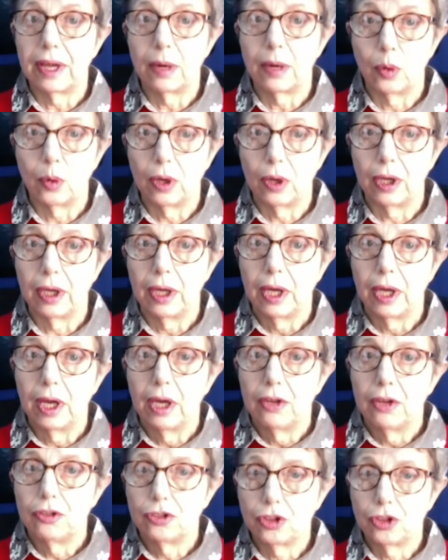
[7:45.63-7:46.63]
There were
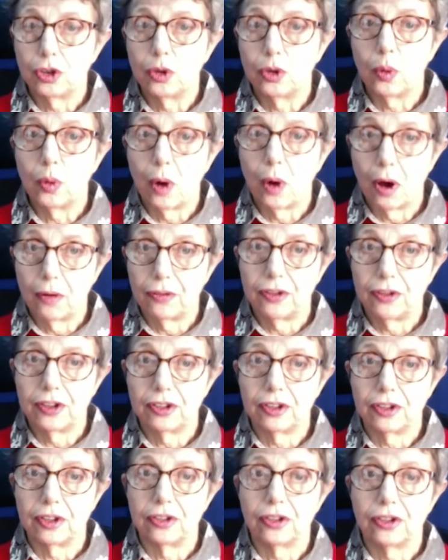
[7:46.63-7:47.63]
2
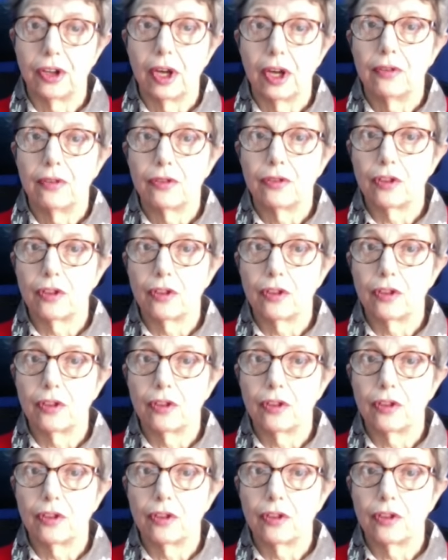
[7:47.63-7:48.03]
officers